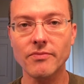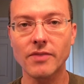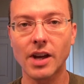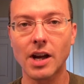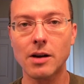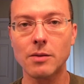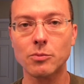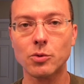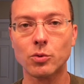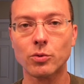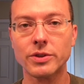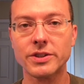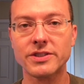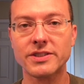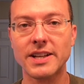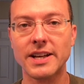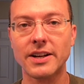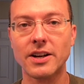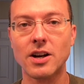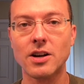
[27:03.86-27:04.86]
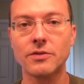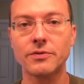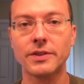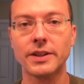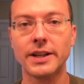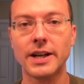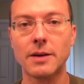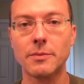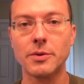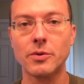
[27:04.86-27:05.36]
gonna rinse that off,
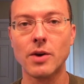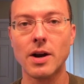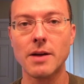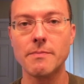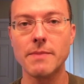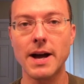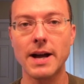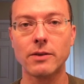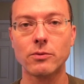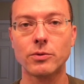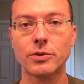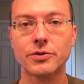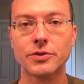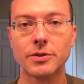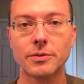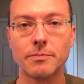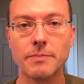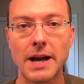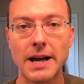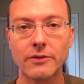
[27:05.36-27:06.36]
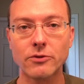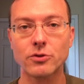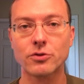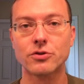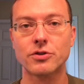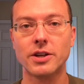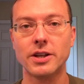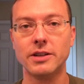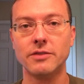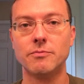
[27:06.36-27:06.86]
and I'll be right back with some
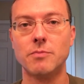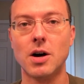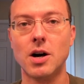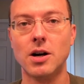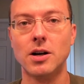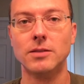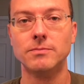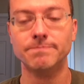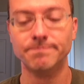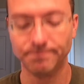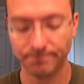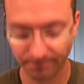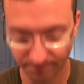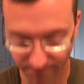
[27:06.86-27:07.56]
aftershave balm.